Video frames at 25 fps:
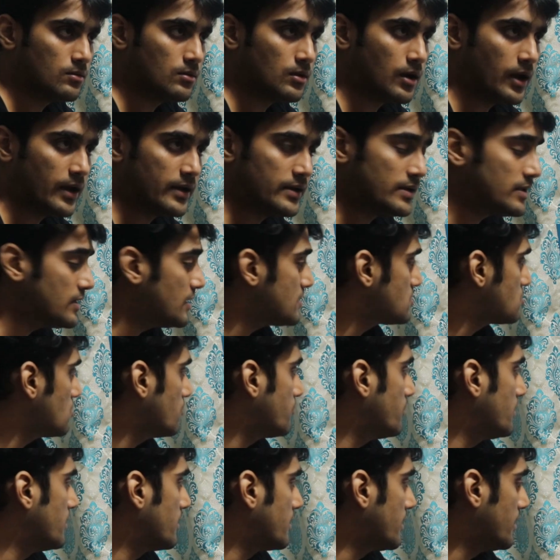ideas
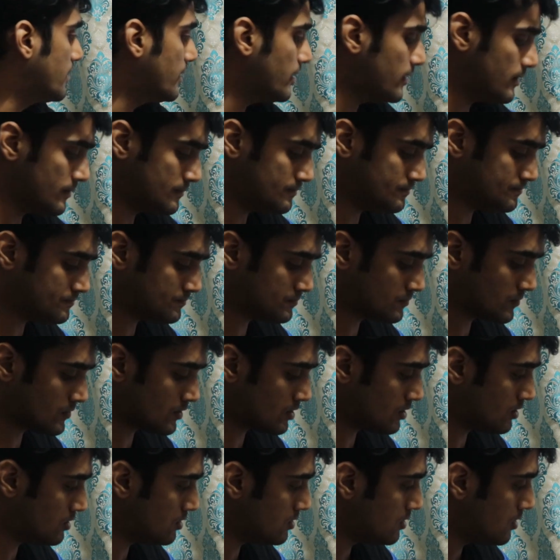of internet.
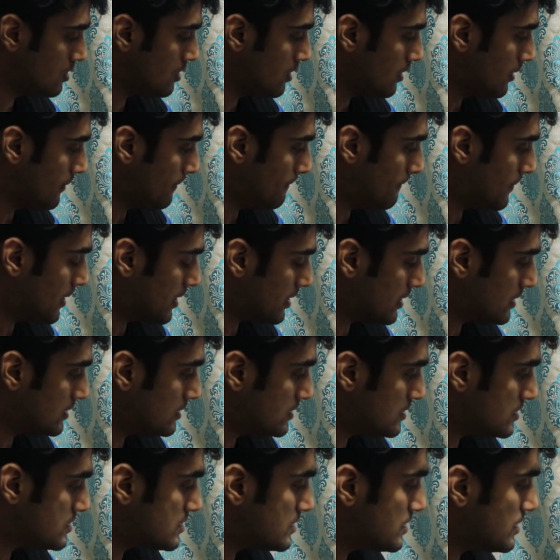But
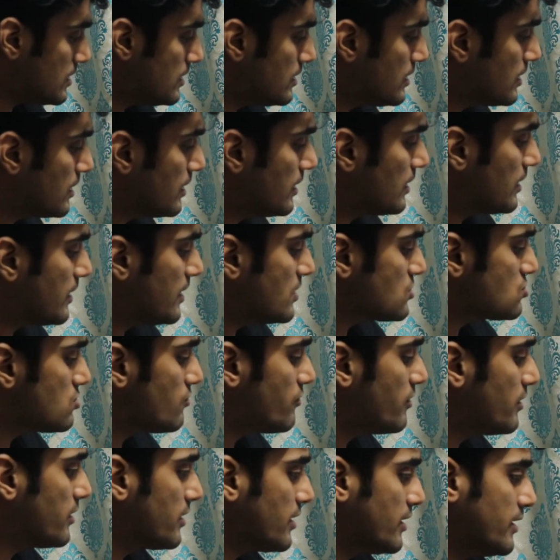in case
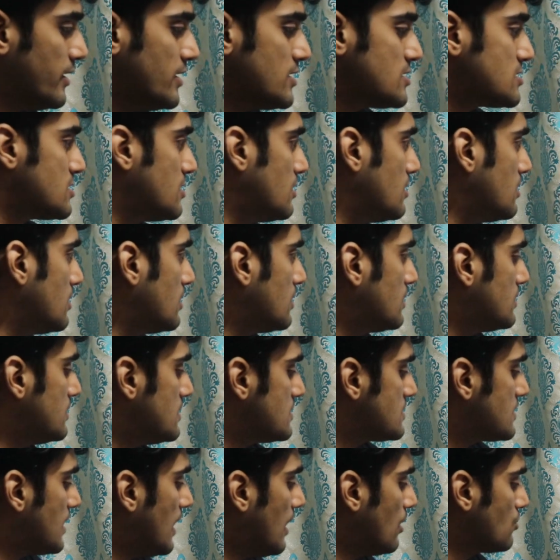of internets,
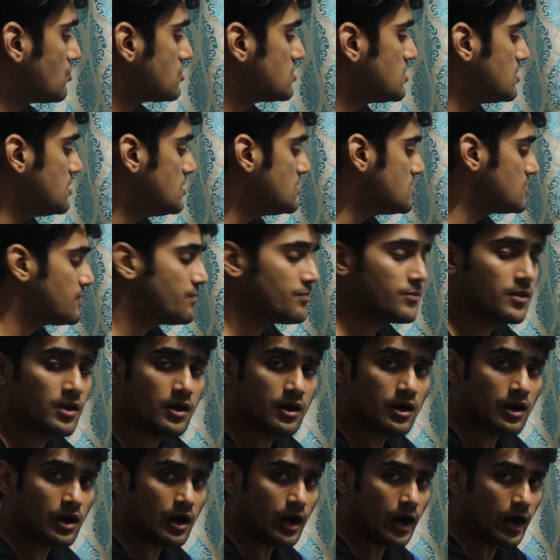these houses
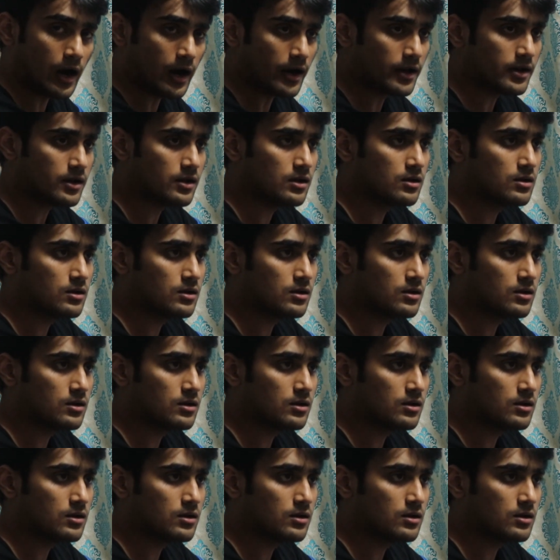are